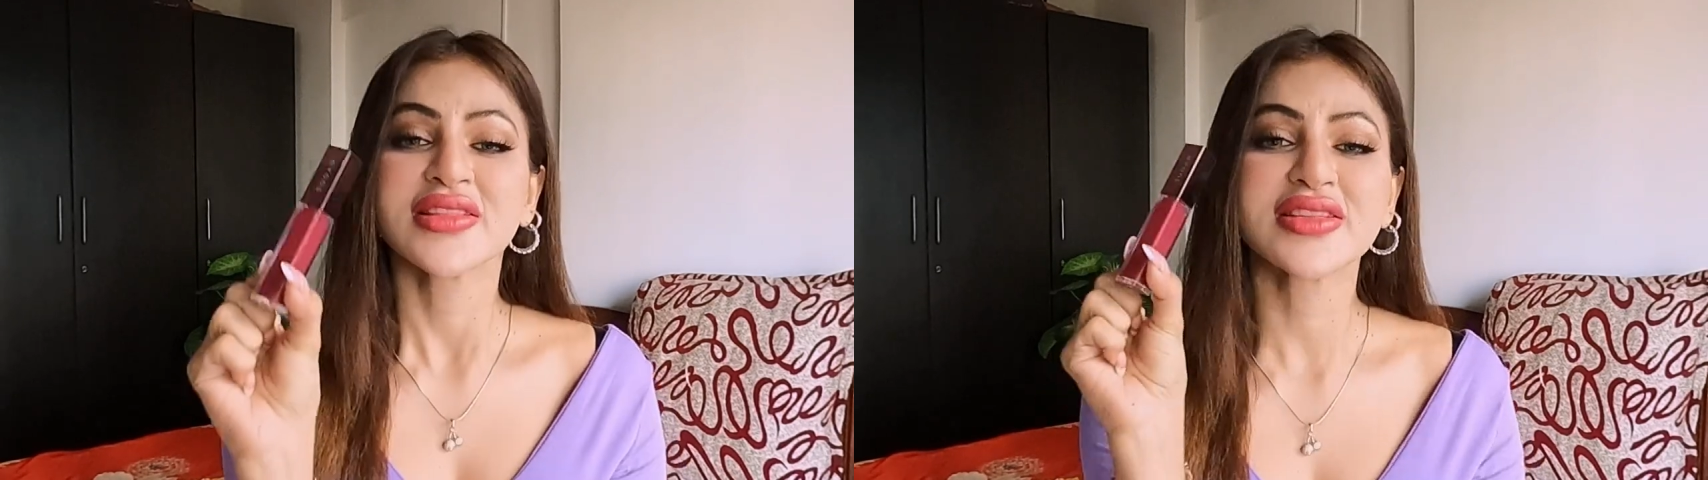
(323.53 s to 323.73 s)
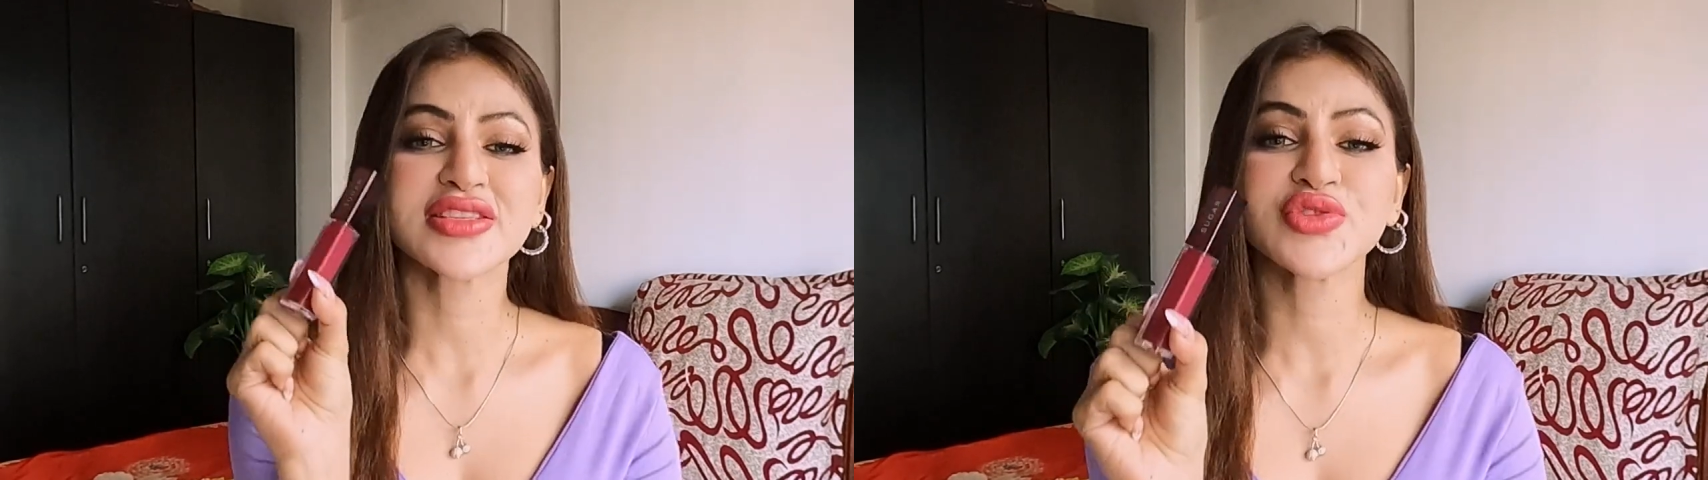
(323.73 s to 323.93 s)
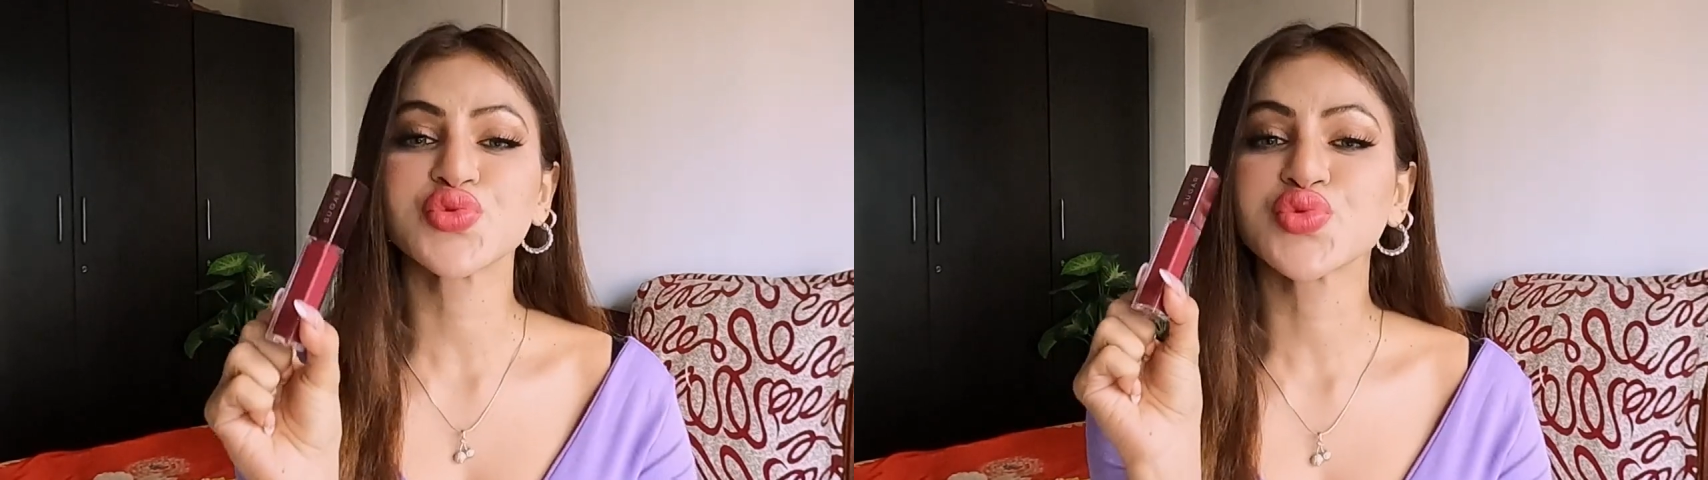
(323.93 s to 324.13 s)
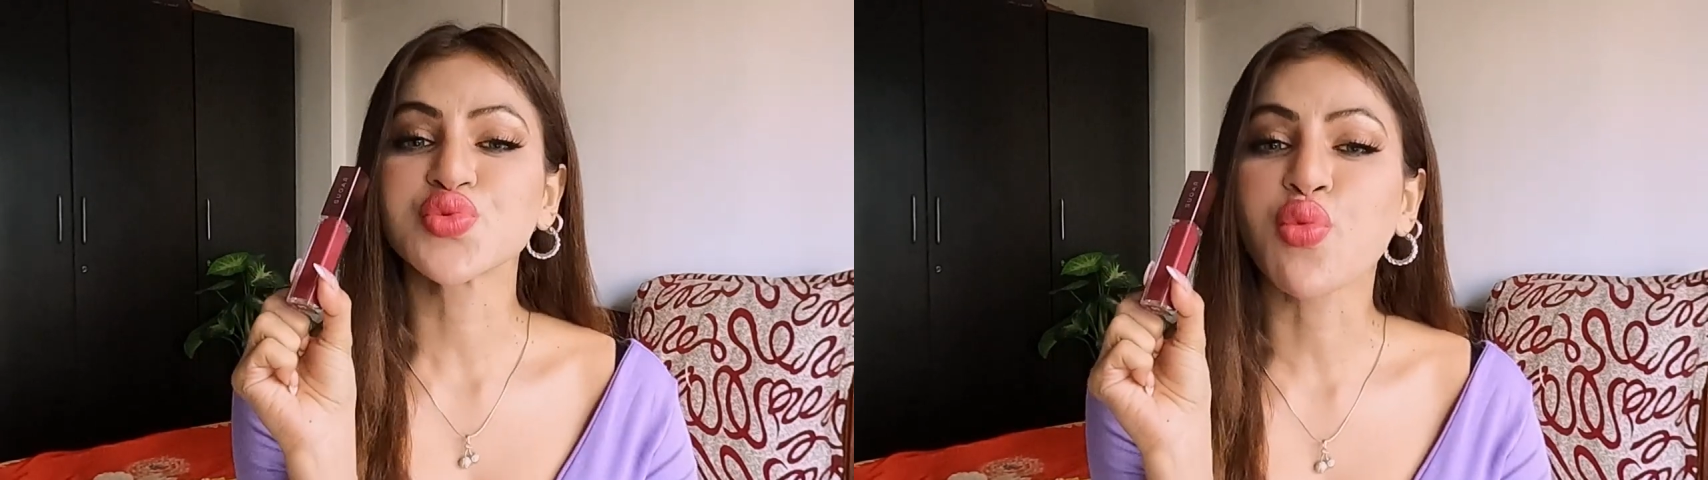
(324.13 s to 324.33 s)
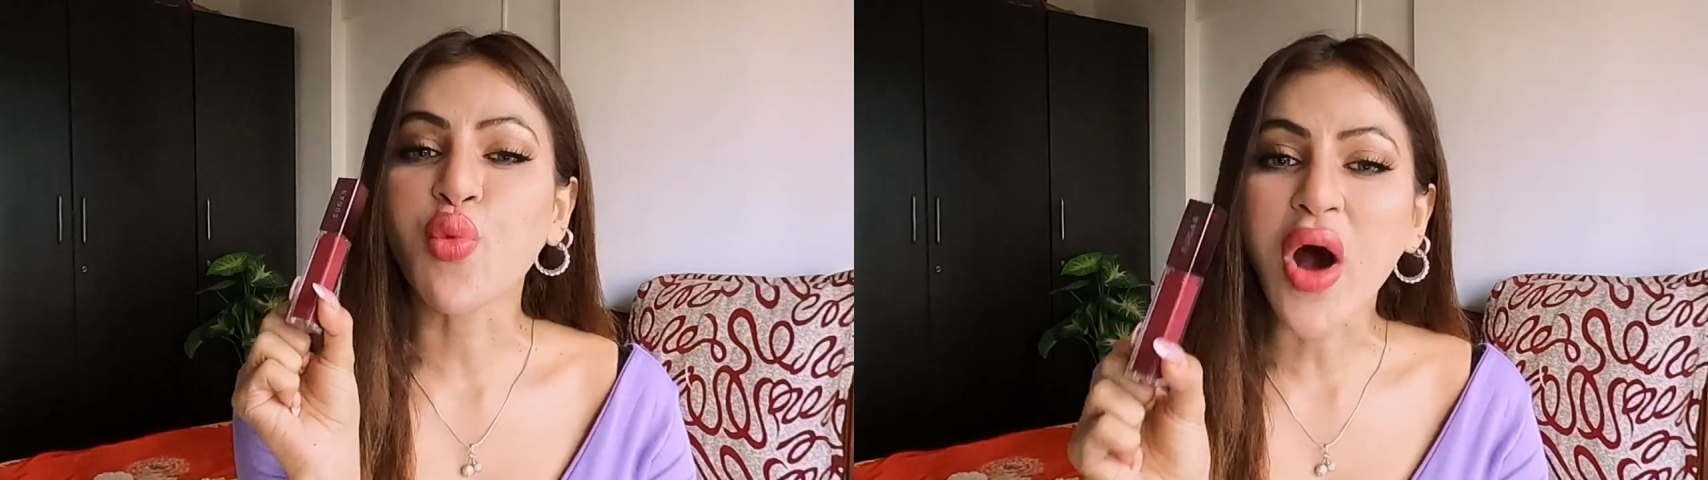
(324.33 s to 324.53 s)
This is
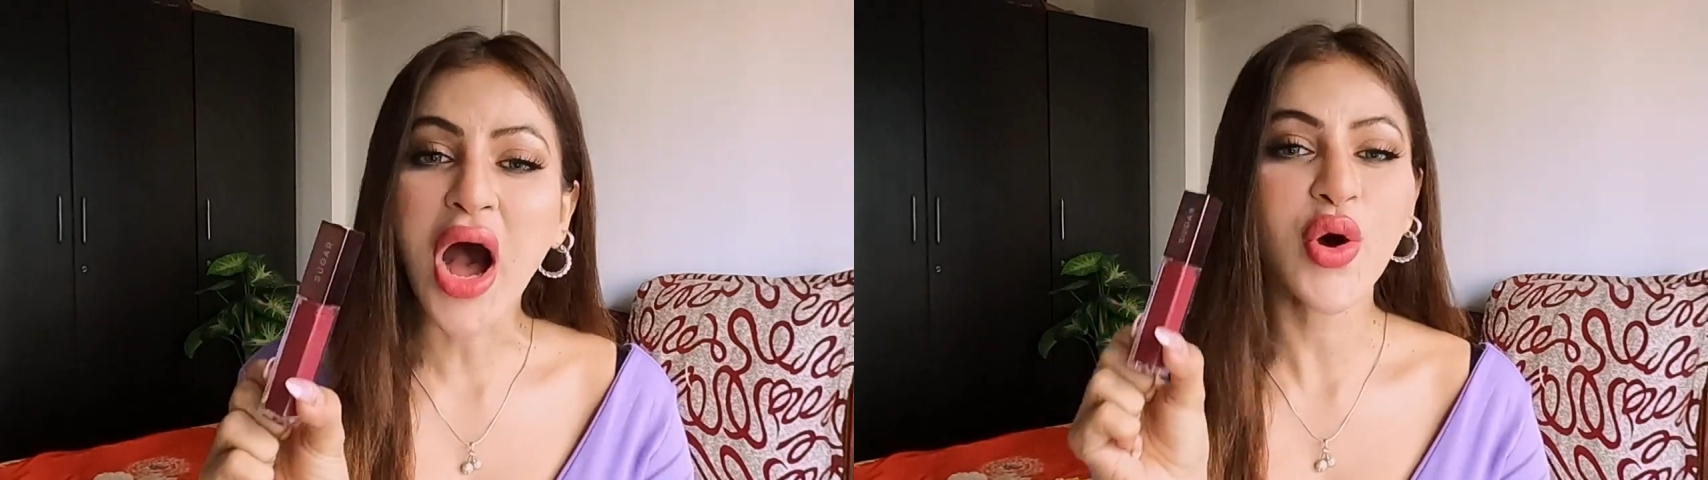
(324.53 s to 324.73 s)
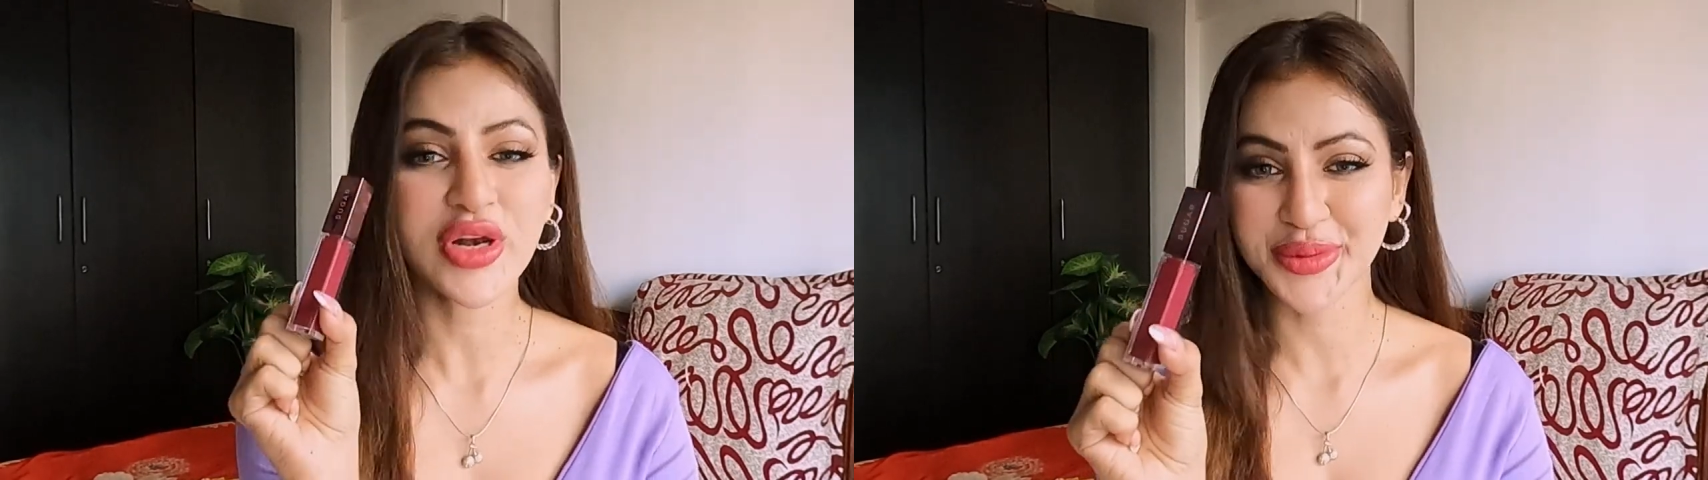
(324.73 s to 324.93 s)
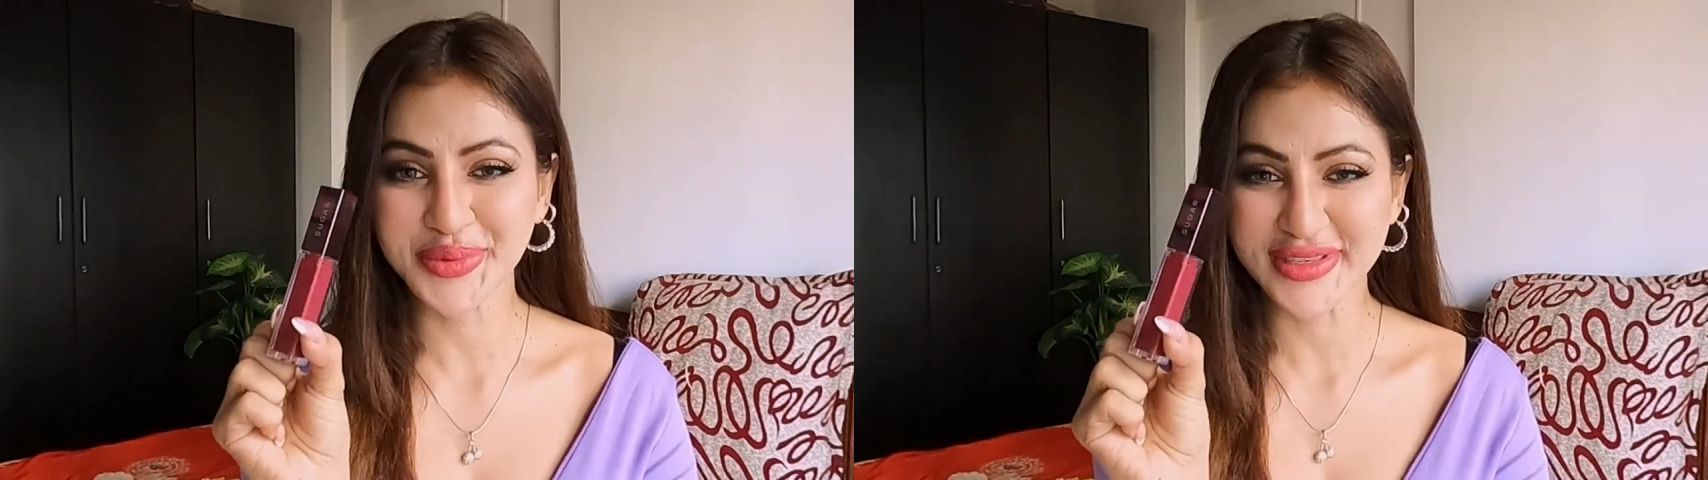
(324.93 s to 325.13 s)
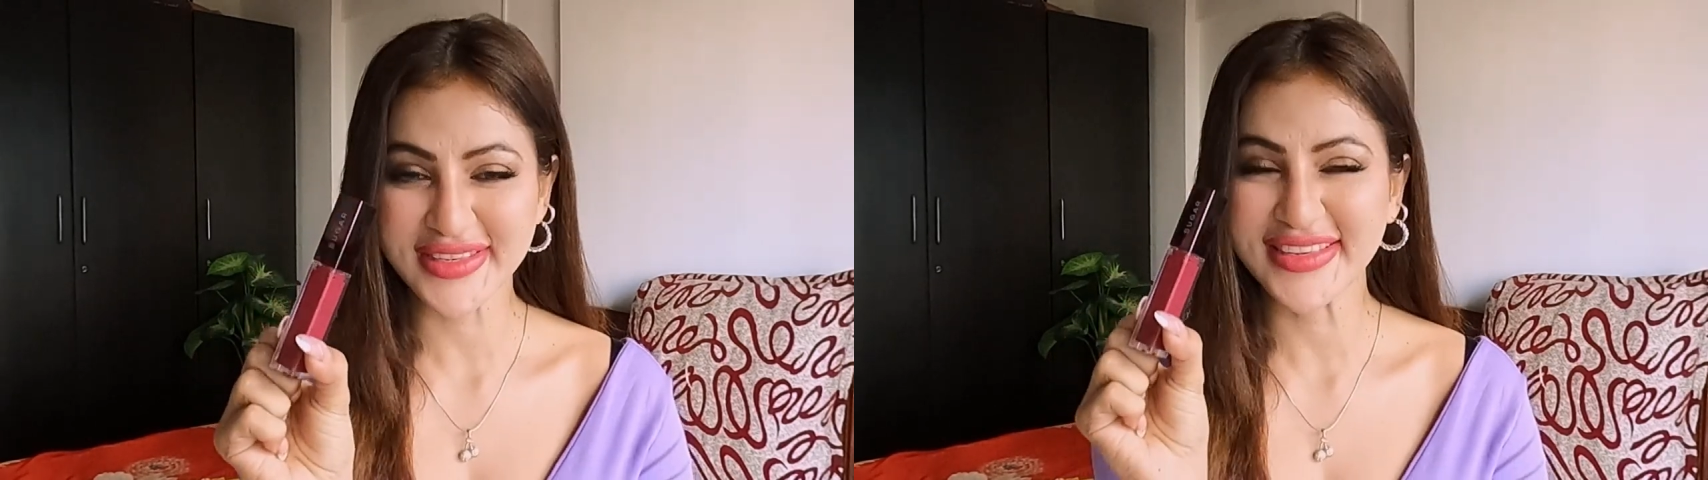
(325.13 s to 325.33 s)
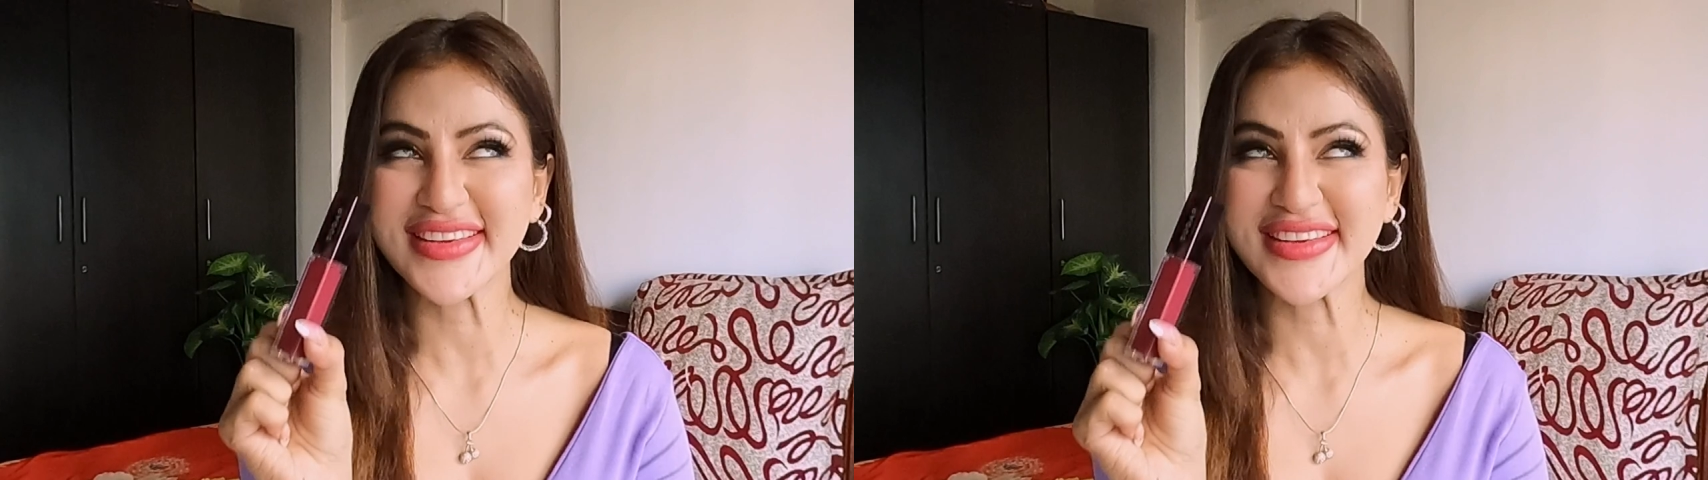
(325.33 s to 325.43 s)
wow lipstick.